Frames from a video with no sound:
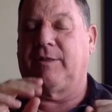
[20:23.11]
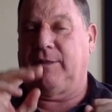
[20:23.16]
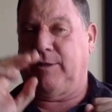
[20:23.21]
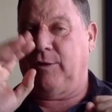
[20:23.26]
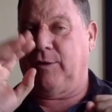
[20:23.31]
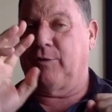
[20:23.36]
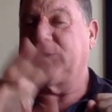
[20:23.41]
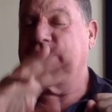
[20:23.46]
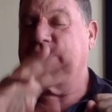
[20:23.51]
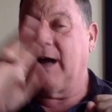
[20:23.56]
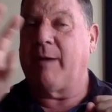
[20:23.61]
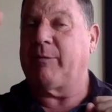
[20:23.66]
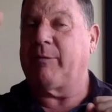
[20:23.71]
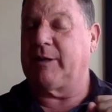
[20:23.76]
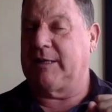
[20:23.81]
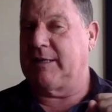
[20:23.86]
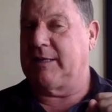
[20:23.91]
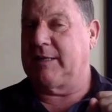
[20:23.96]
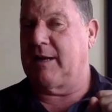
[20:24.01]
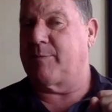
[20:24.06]
you're
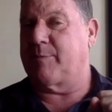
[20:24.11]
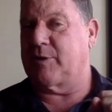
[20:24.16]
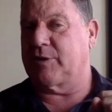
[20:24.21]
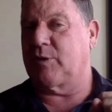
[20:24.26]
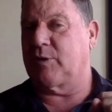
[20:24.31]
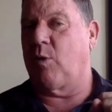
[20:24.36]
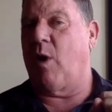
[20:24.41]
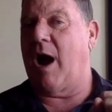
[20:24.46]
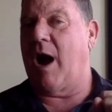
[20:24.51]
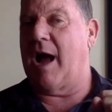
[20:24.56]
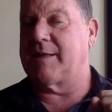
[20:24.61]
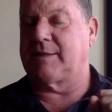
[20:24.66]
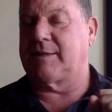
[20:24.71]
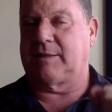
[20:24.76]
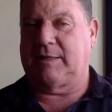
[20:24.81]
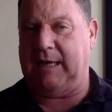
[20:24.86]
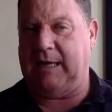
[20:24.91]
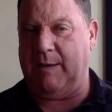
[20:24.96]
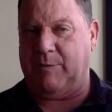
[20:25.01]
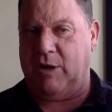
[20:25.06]
doubling the number of squats
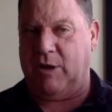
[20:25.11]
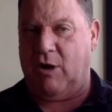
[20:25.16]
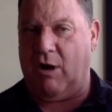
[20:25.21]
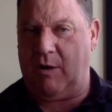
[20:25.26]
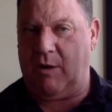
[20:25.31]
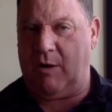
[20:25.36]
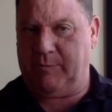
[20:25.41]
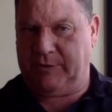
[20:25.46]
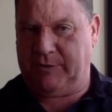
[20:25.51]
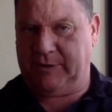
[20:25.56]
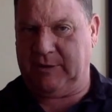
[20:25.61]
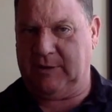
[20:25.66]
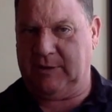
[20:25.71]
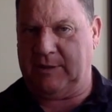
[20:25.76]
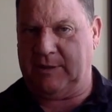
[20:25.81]
to keep the arms uh,